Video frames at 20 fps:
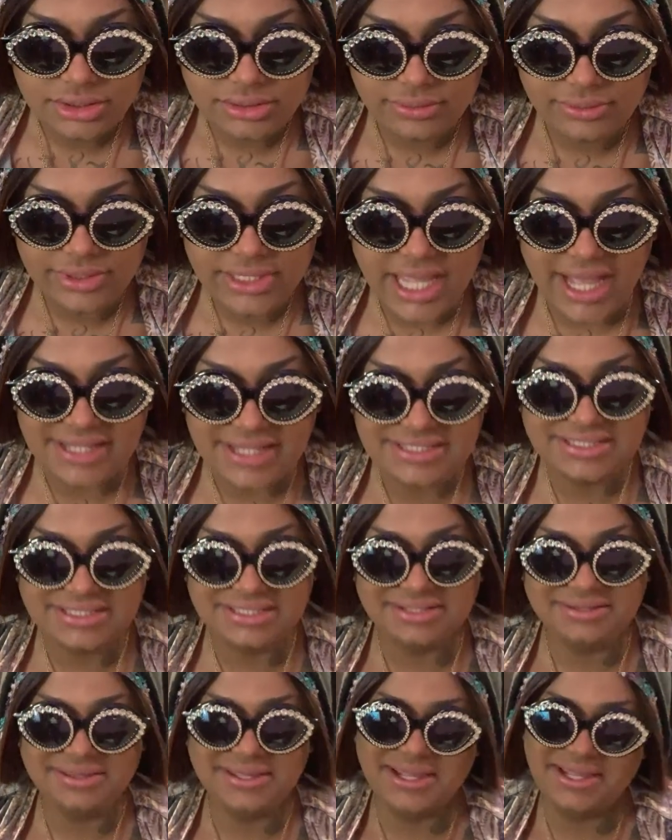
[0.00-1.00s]
Yes,
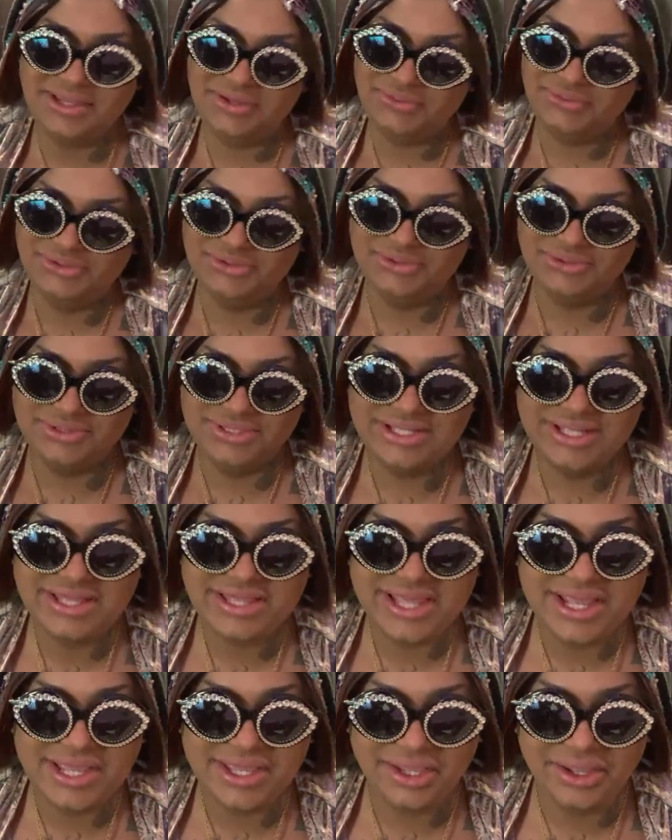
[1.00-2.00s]
thank you, Josie.
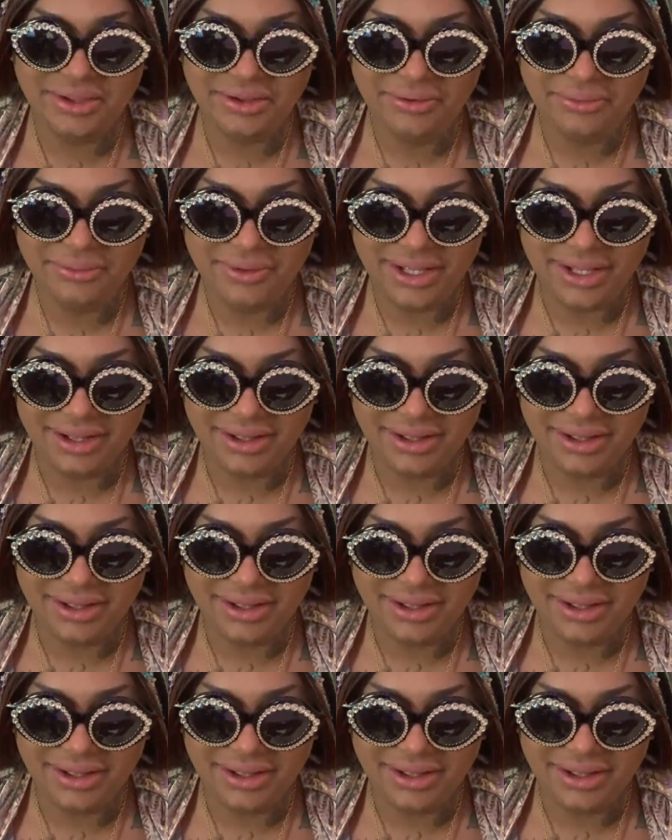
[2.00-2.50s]
Thank you.